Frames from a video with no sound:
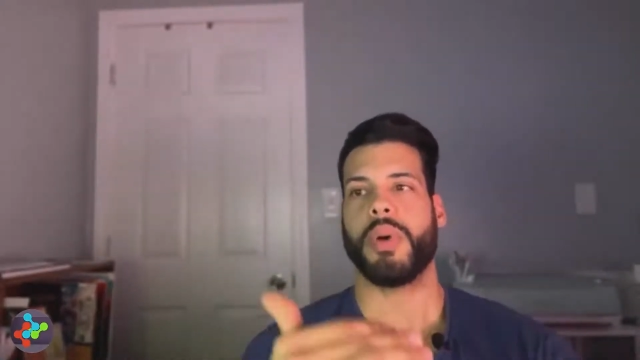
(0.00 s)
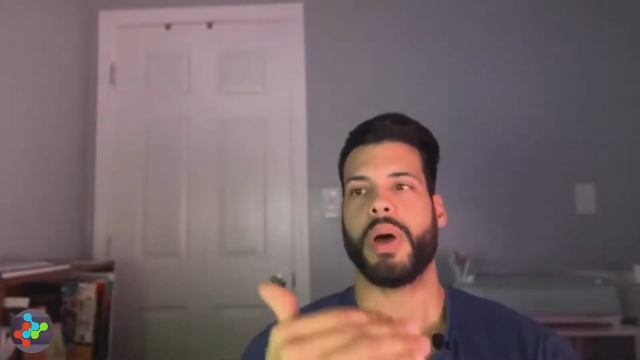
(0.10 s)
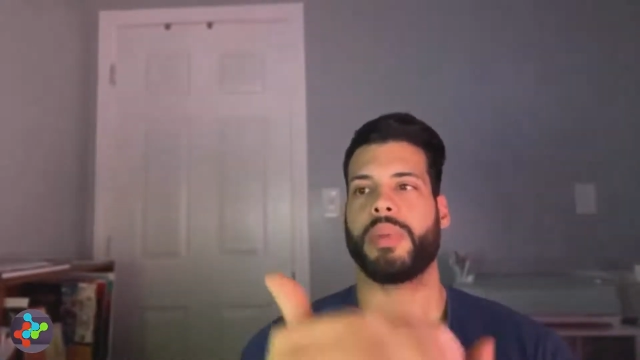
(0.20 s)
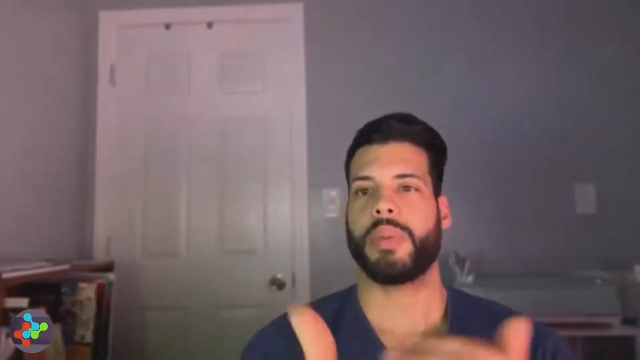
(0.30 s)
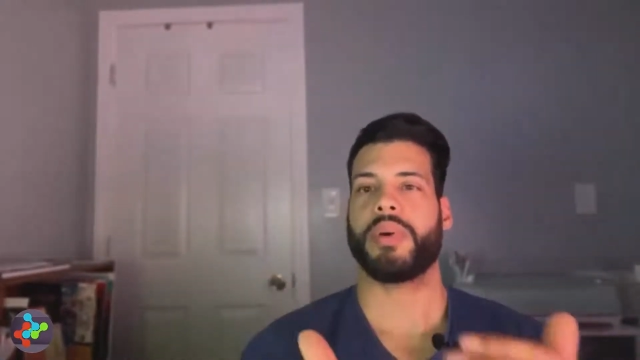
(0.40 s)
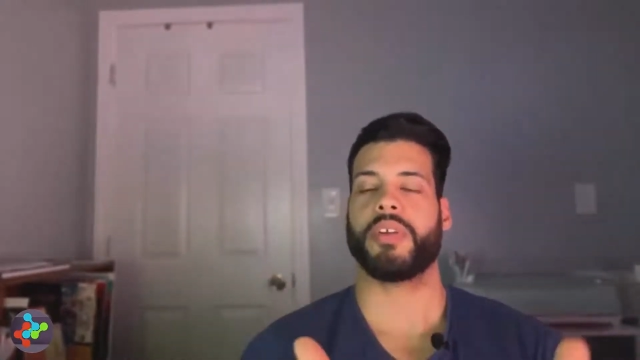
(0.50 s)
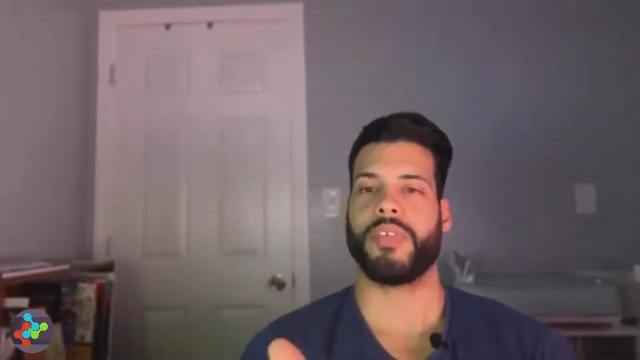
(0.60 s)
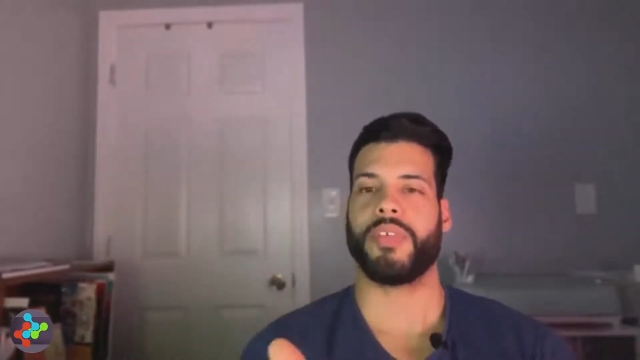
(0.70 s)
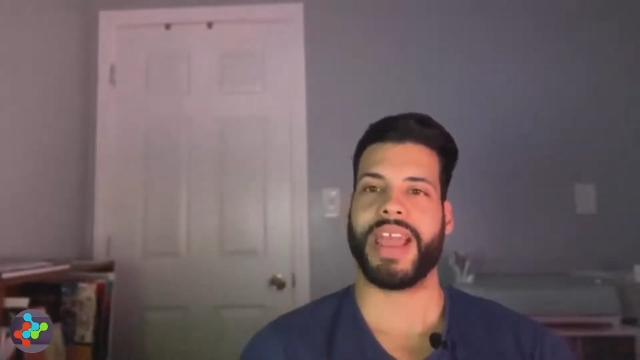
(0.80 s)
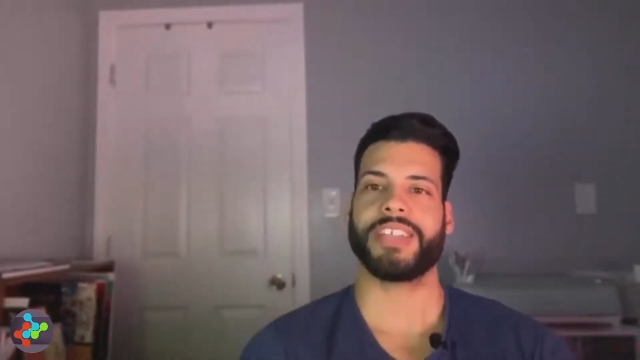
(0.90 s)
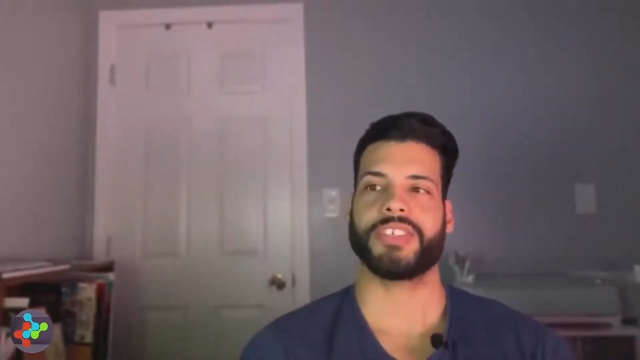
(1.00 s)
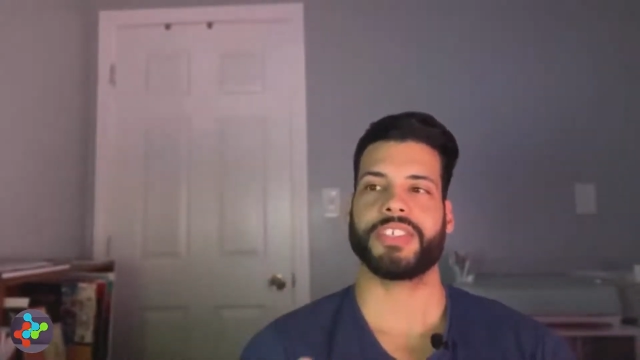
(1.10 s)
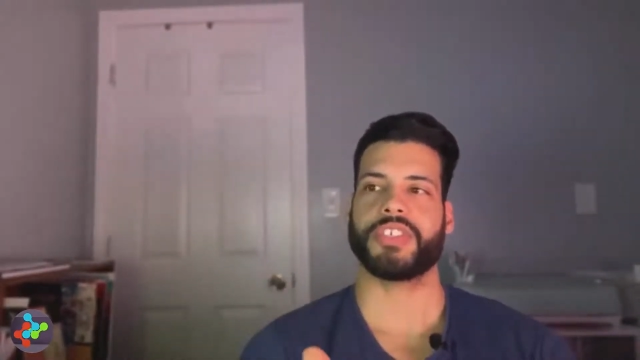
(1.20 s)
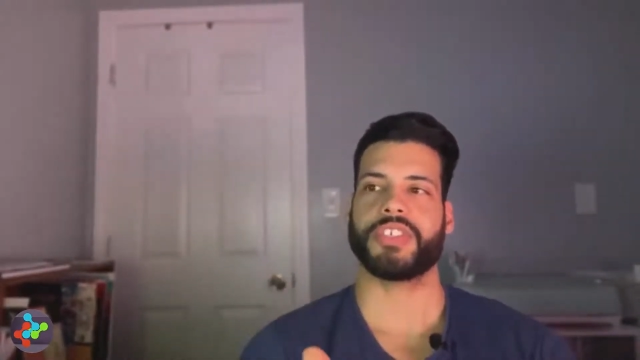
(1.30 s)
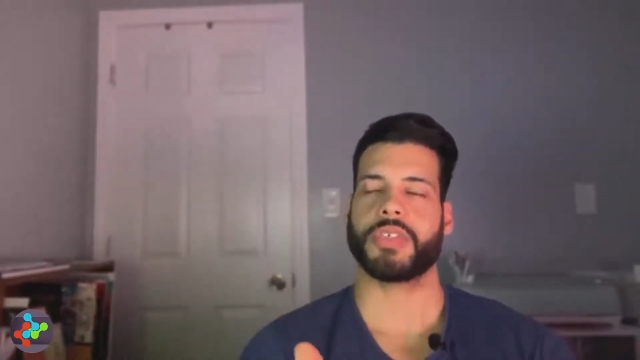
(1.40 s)
a bit better
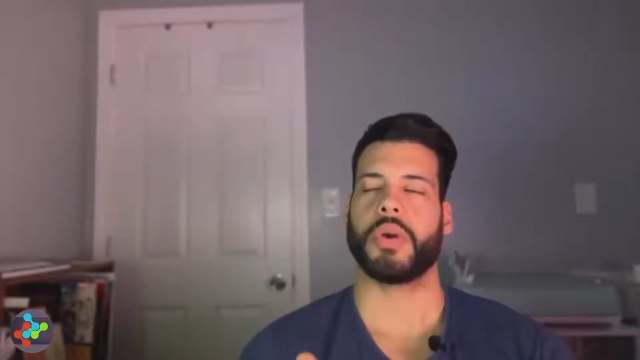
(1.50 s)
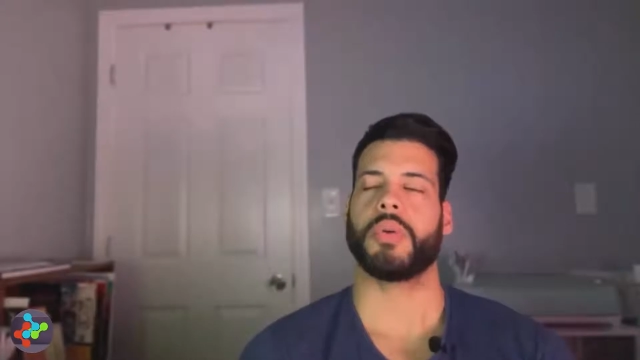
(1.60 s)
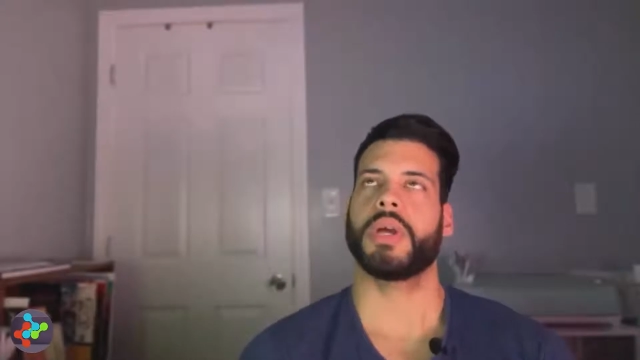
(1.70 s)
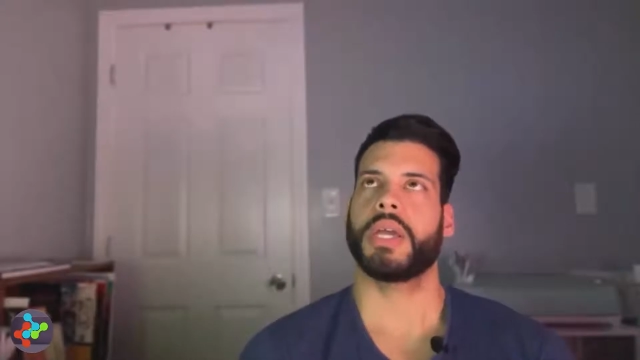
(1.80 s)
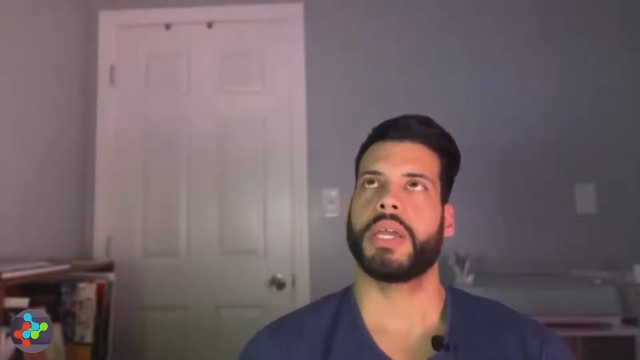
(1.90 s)
financially. So